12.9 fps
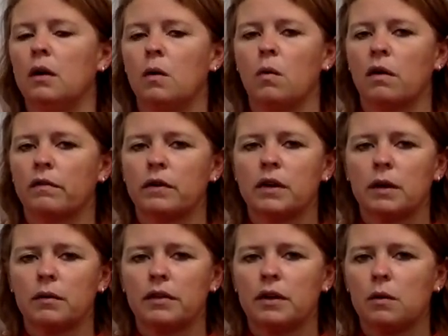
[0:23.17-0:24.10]
what have we done
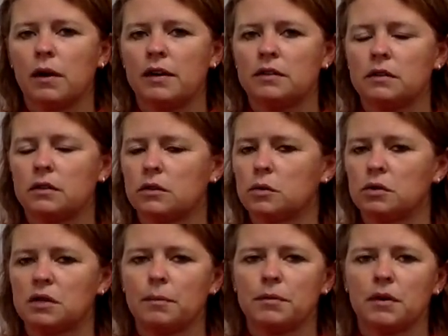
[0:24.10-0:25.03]
with equations,
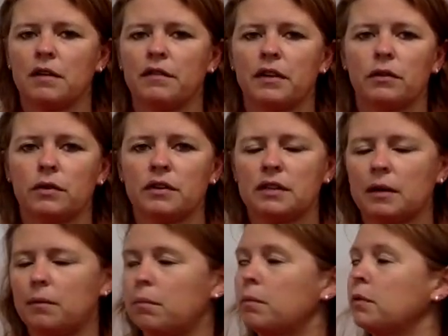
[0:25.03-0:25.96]
two-step solving,
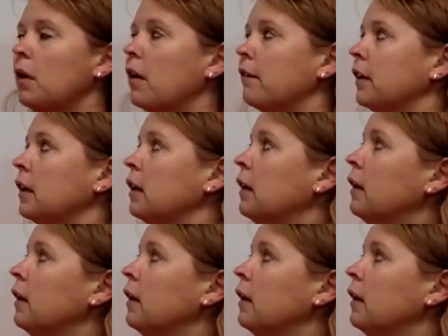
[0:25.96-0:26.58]
three-step solving,